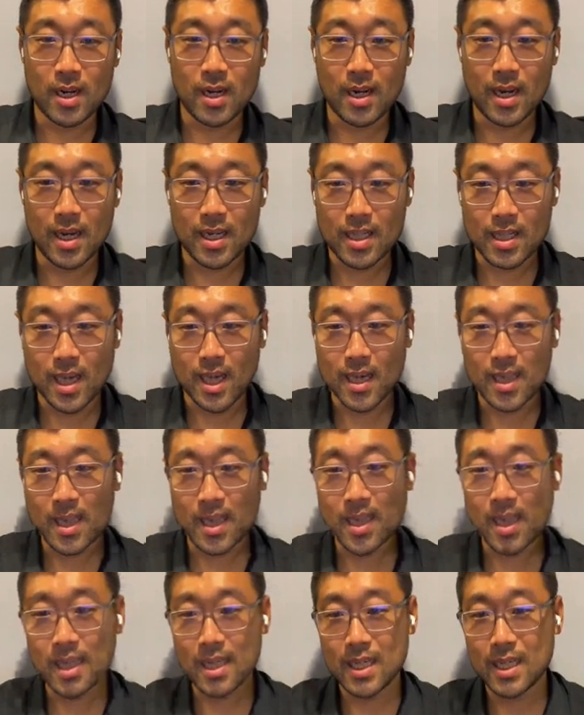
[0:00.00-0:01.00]

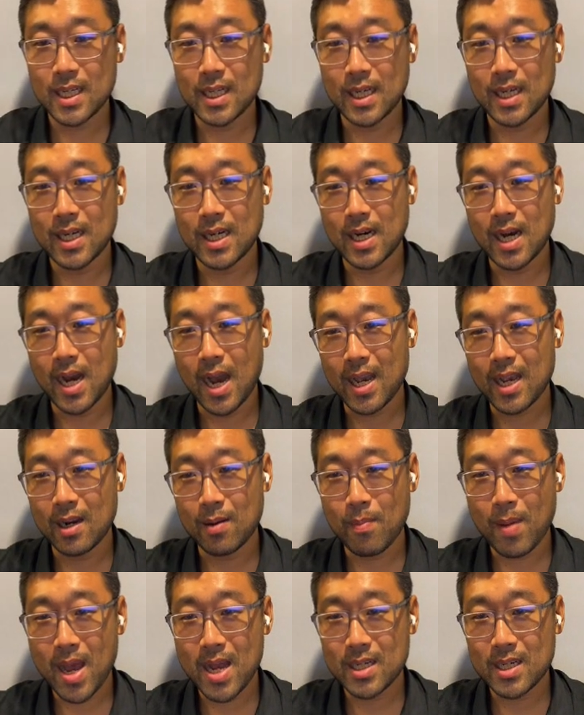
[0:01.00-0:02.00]
exciting. I can
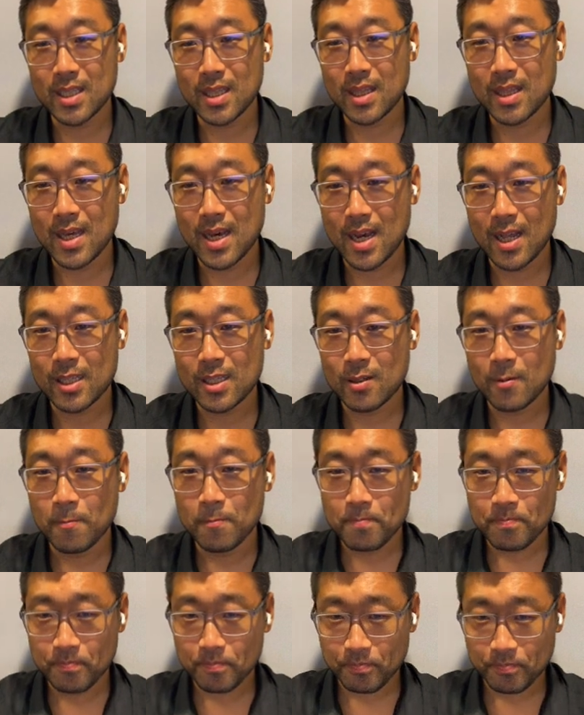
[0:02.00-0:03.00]
imagine that
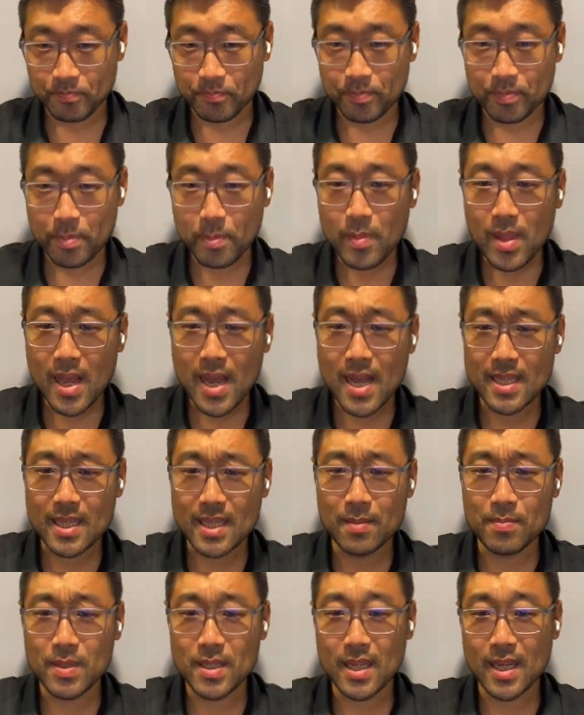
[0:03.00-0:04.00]
at
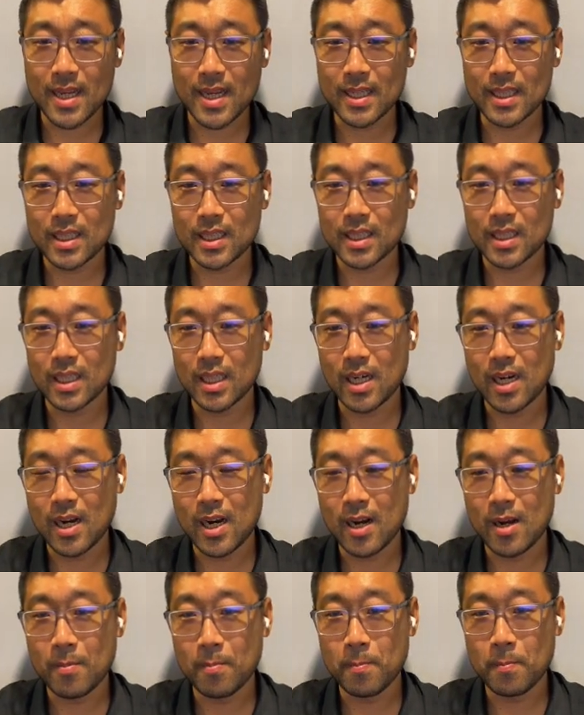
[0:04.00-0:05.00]
some stage,
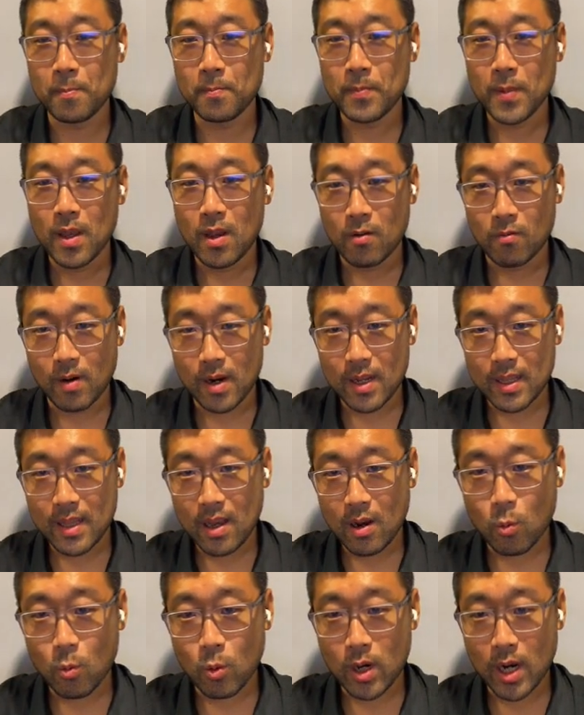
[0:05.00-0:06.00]
right
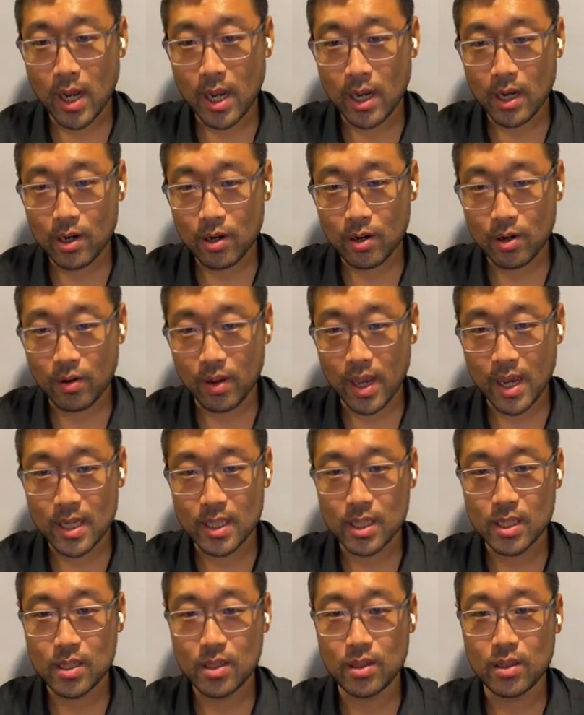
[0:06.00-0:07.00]
now I
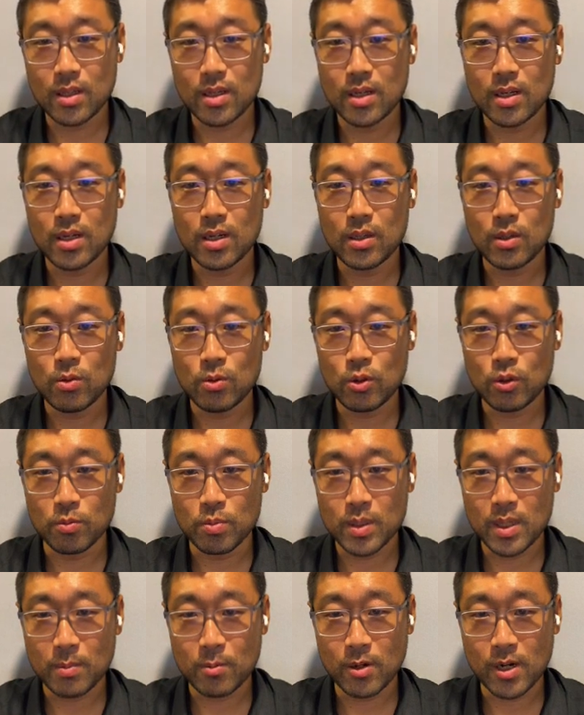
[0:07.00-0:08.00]
create the
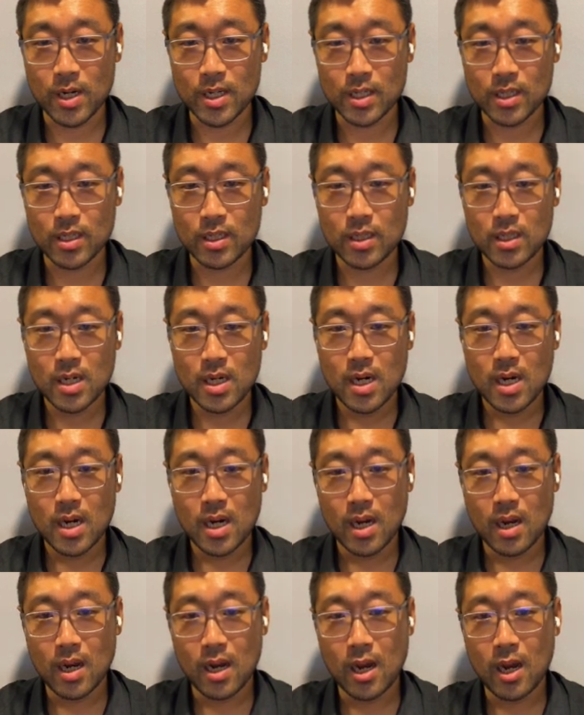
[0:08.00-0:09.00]
YouTube summarizer,
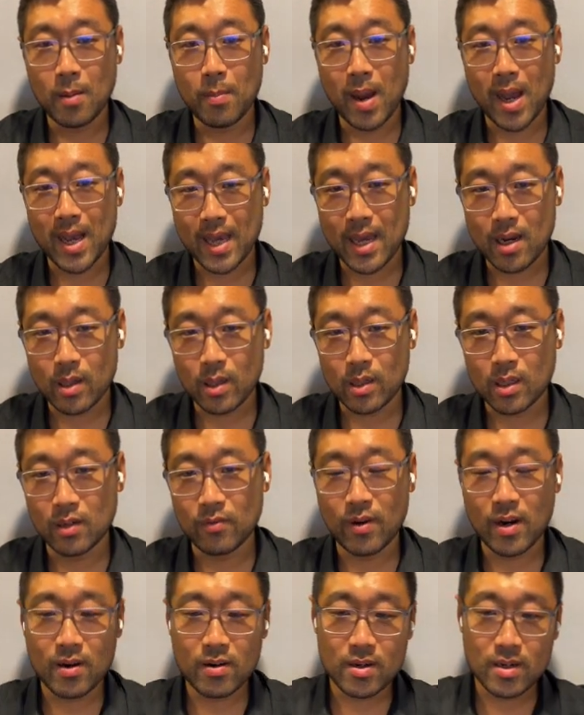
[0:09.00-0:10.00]
I get a lot
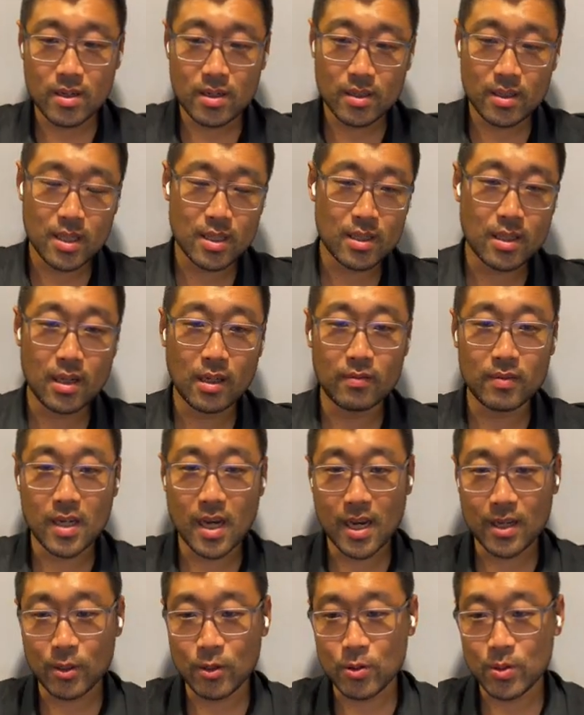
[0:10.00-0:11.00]
of errors, there's a lot of
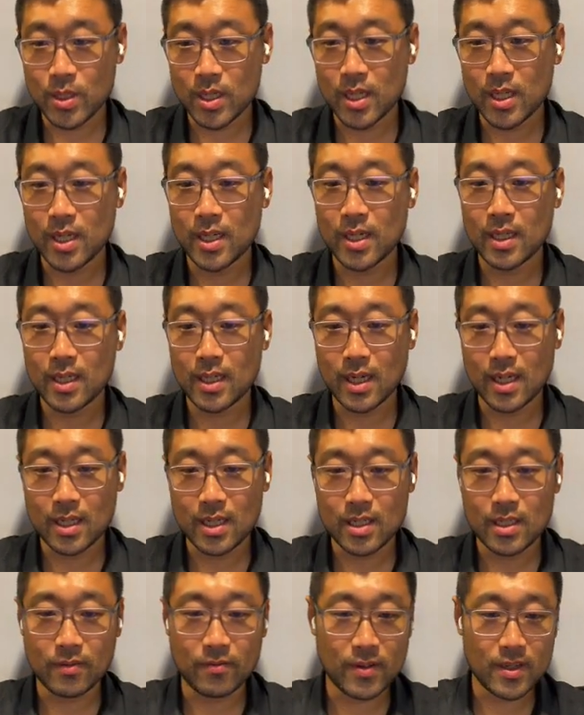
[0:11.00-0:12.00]
diagnosing, I
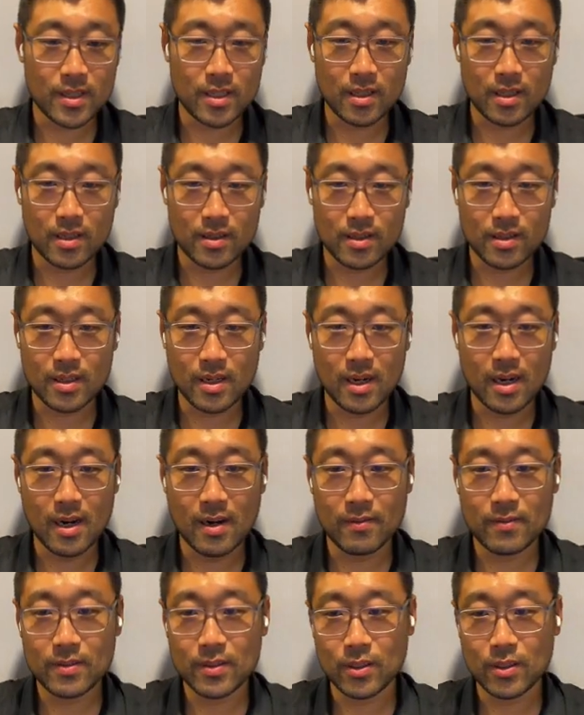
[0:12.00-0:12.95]
need to fix a lot of stuff.